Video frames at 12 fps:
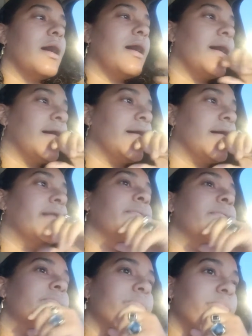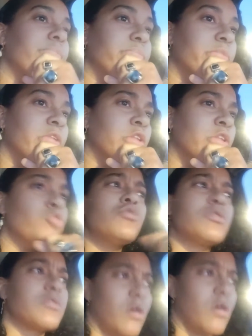um,
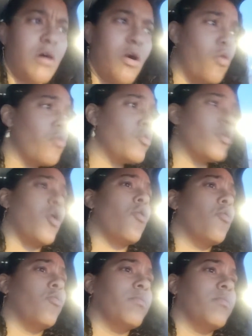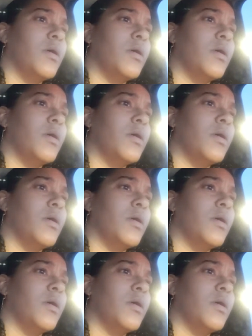lose own home